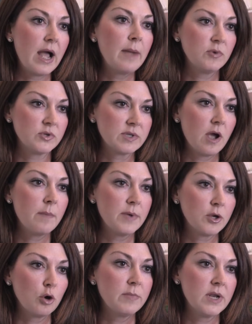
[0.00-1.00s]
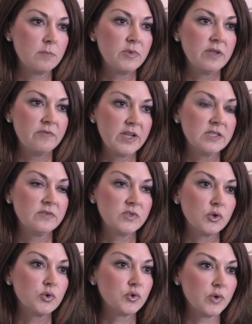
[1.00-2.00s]
laparoscopic or minimally invasive
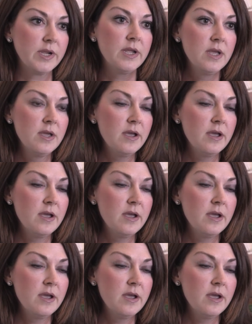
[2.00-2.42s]
surgery,